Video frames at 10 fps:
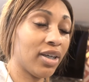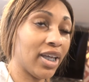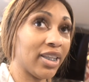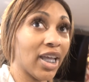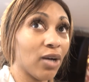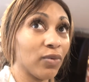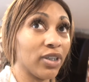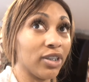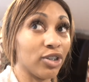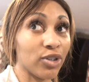And now we're
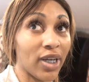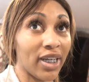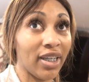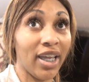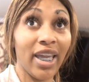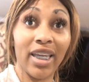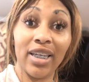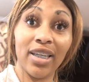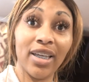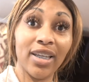gonna try to hang
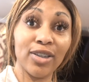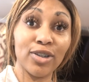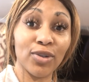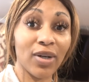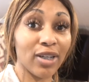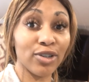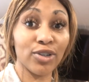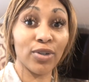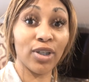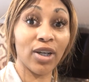it again. So I'll
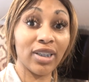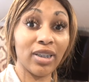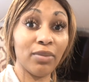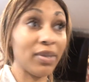show y'all in a